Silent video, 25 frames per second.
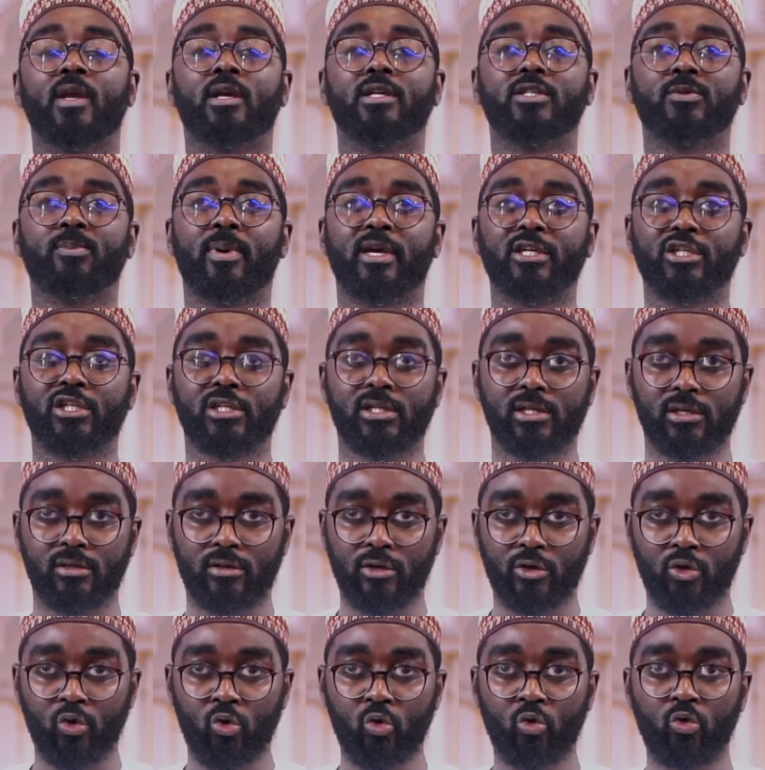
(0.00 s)
especially
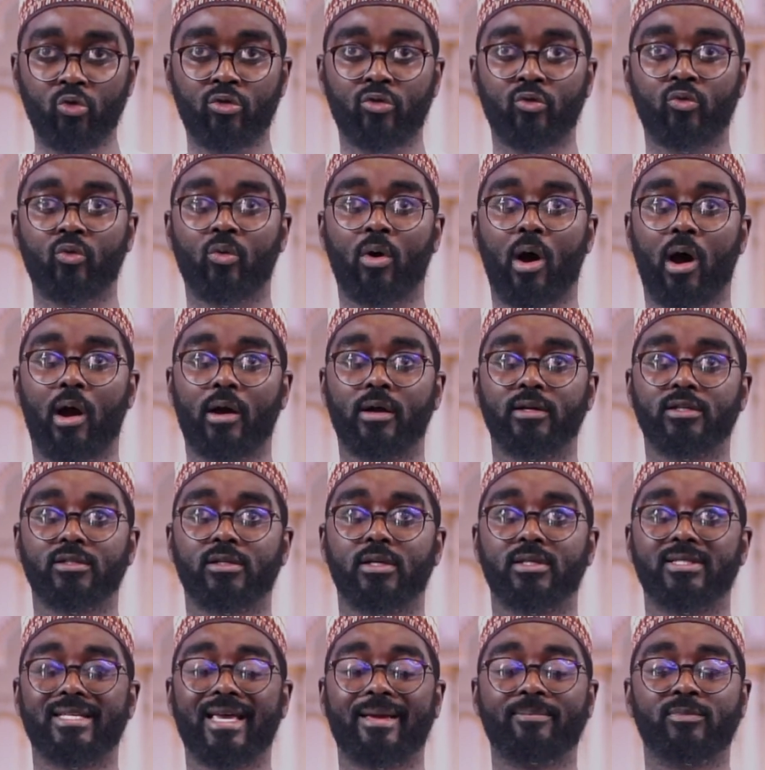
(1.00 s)
the youth who are
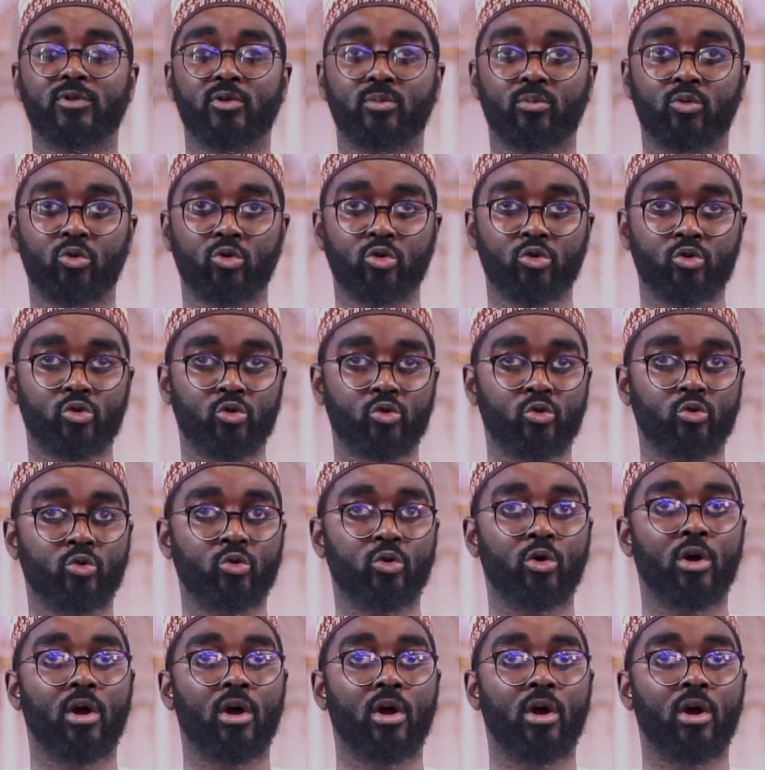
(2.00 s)
susceptible to